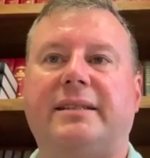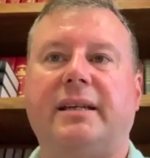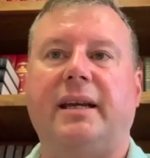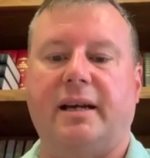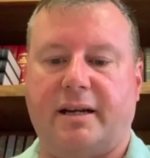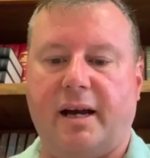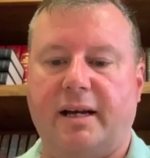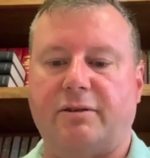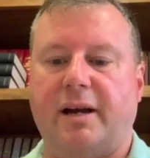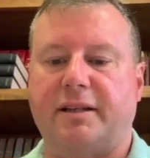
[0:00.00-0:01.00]
see a
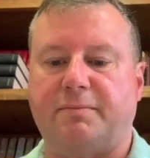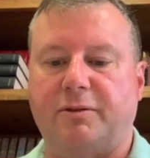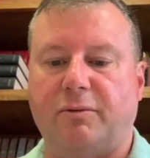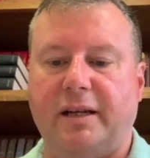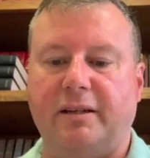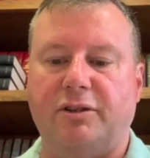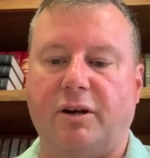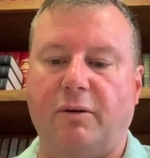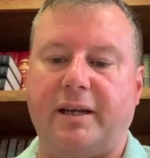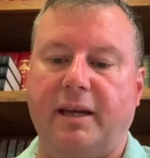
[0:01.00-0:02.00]
contrast between
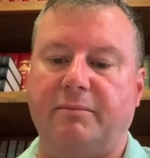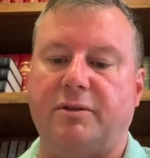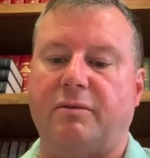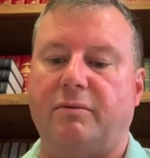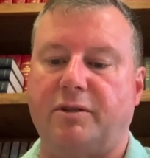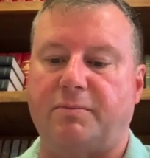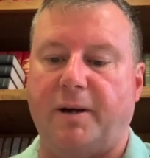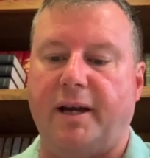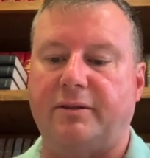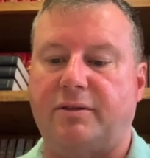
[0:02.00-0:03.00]
Jehoiakim's
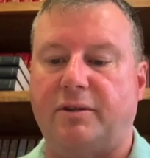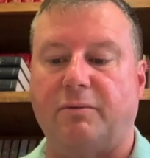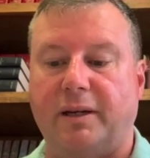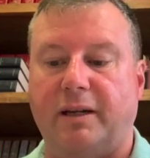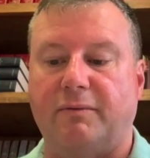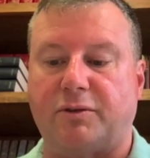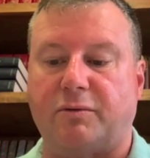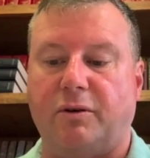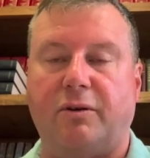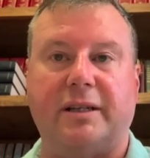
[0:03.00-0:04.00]
response to the reading of the
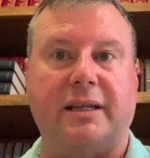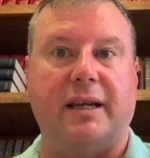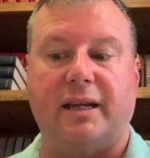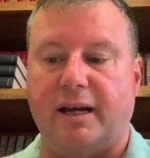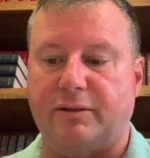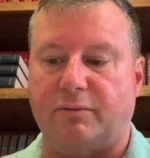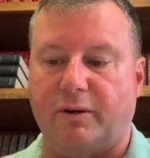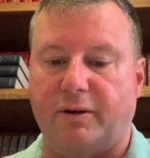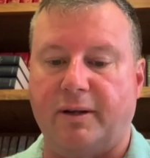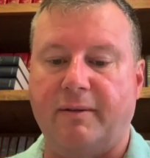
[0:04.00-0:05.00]
scroll containing God's
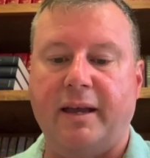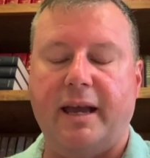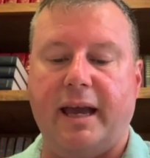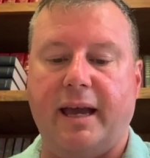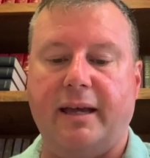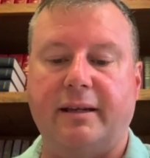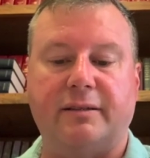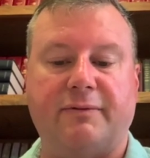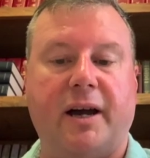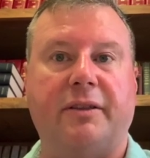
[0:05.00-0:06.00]
word and
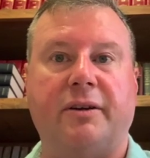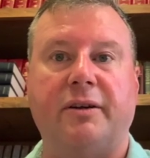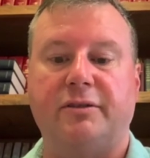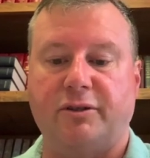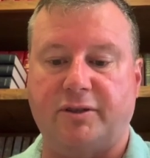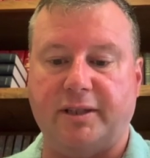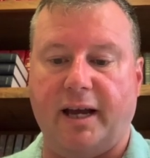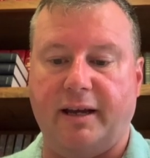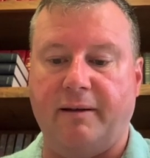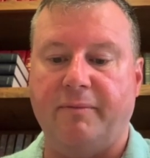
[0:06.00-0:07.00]
his father
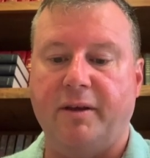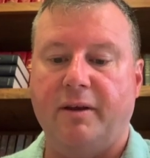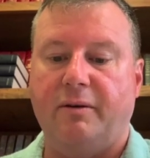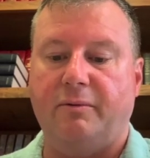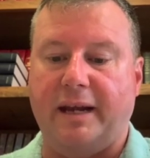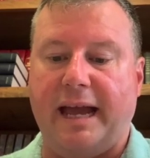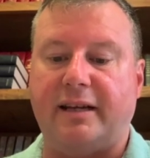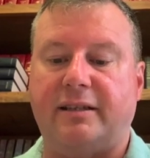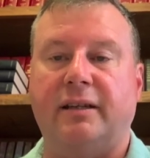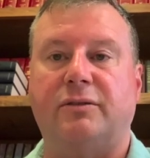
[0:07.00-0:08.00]
Josiah
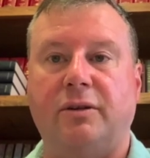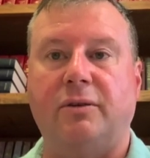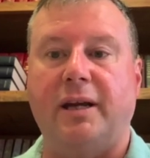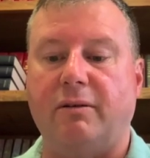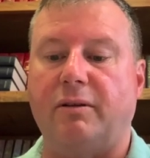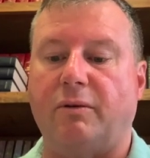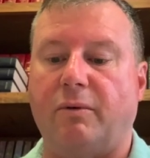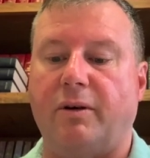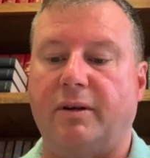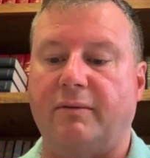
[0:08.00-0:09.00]
reacting to hearing the
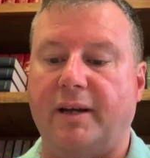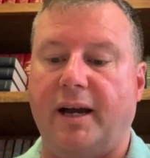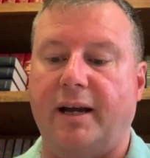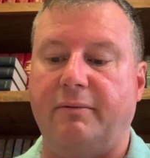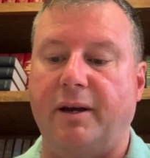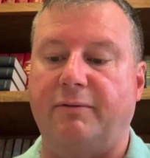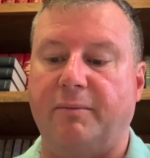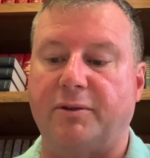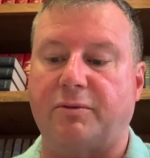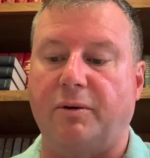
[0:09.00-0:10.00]
word of God read
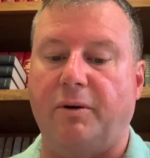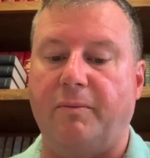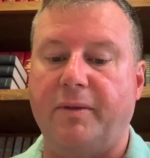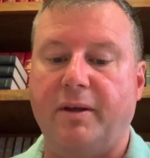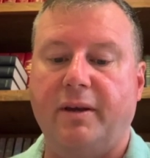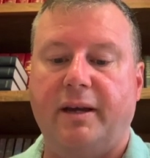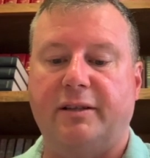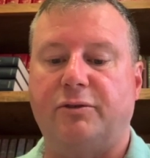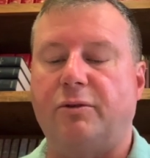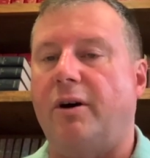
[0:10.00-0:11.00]
from the scroll.
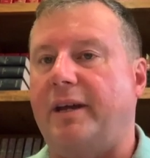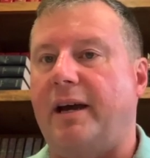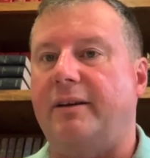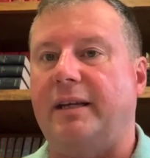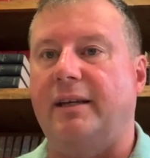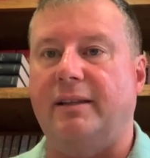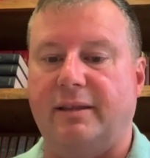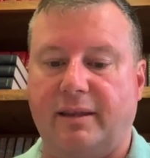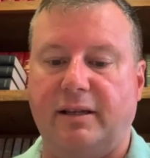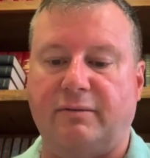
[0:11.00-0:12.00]
It's drawn out
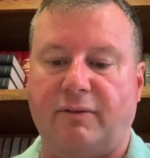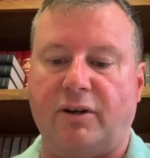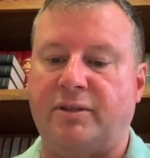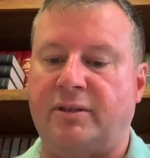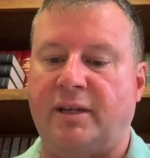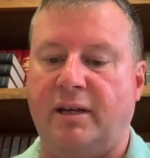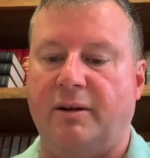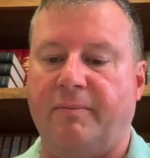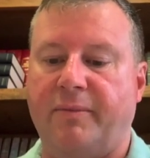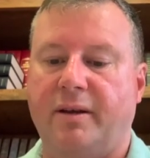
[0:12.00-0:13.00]
in these verses here.